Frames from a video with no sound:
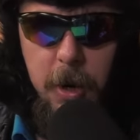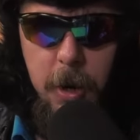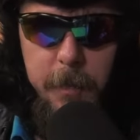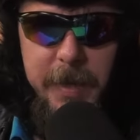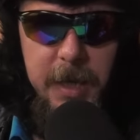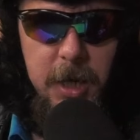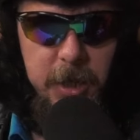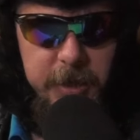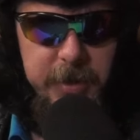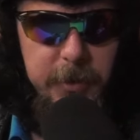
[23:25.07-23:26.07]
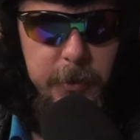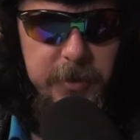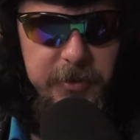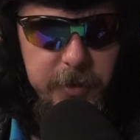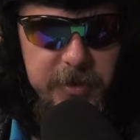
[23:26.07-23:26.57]
are being hunted through
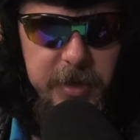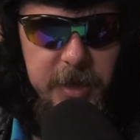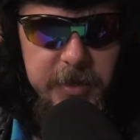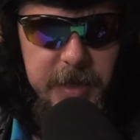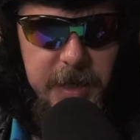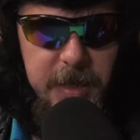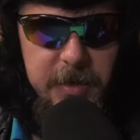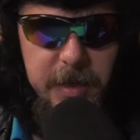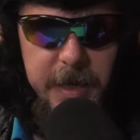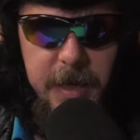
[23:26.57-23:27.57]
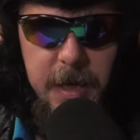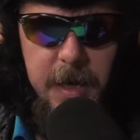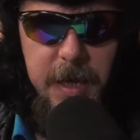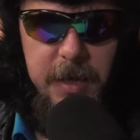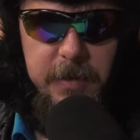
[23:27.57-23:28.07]
the streets, hunted into
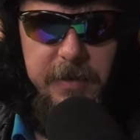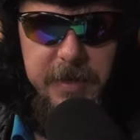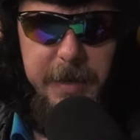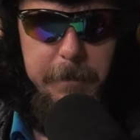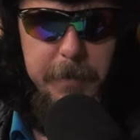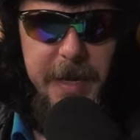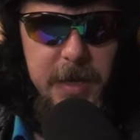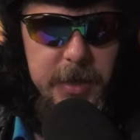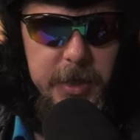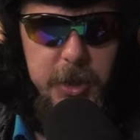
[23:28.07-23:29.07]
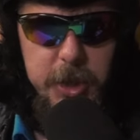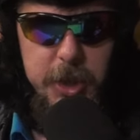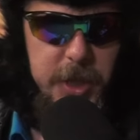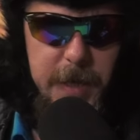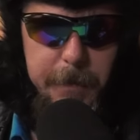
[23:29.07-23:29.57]
this abandoned
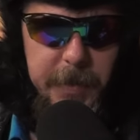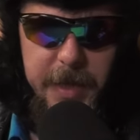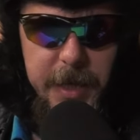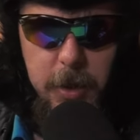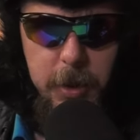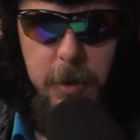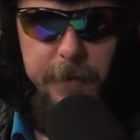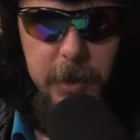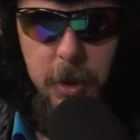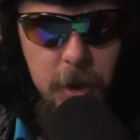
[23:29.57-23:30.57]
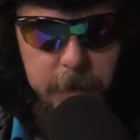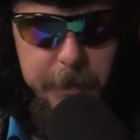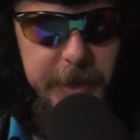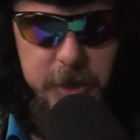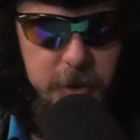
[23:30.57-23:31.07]
ship off a Long
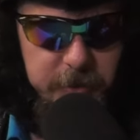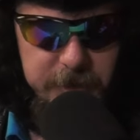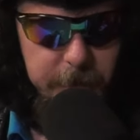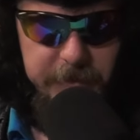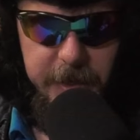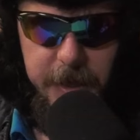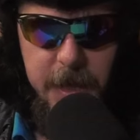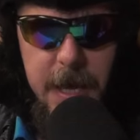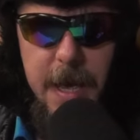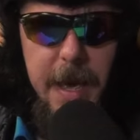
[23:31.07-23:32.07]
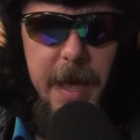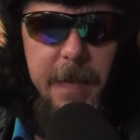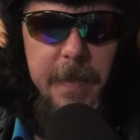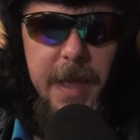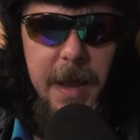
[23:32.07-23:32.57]
Beach or something,
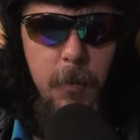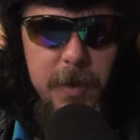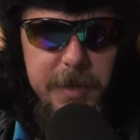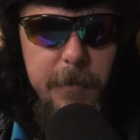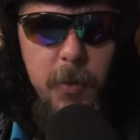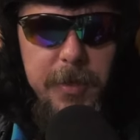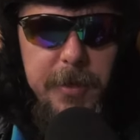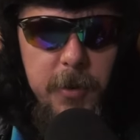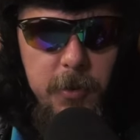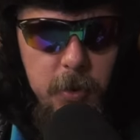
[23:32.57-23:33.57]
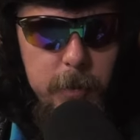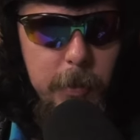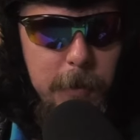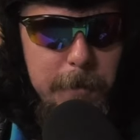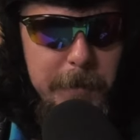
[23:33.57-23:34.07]
and with their
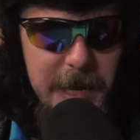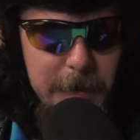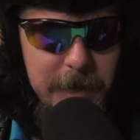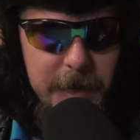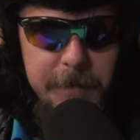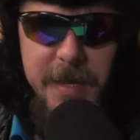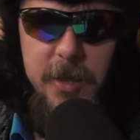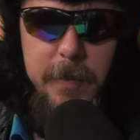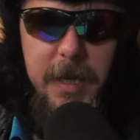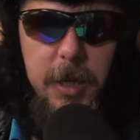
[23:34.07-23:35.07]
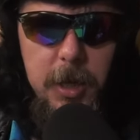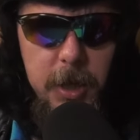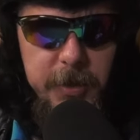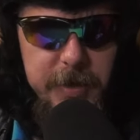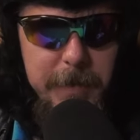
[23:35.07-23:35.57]
newborn baby, and they're being
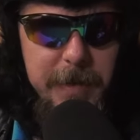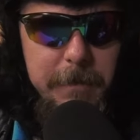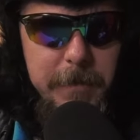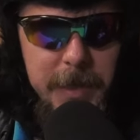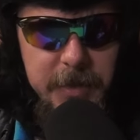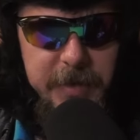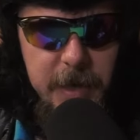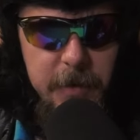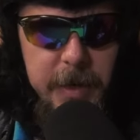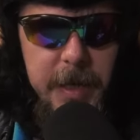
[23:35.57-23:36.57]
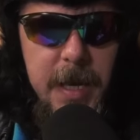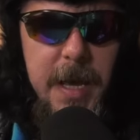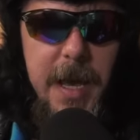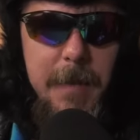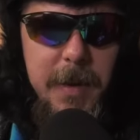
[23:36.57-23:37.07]
hunted by the military
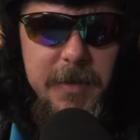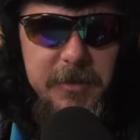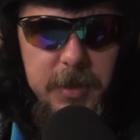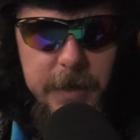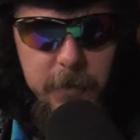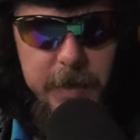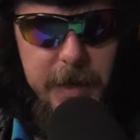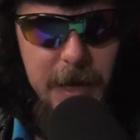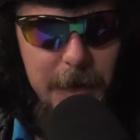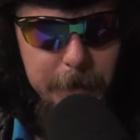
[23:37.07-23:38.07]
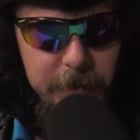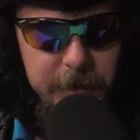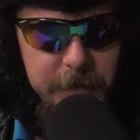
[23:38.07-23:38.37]
and by these government operatives,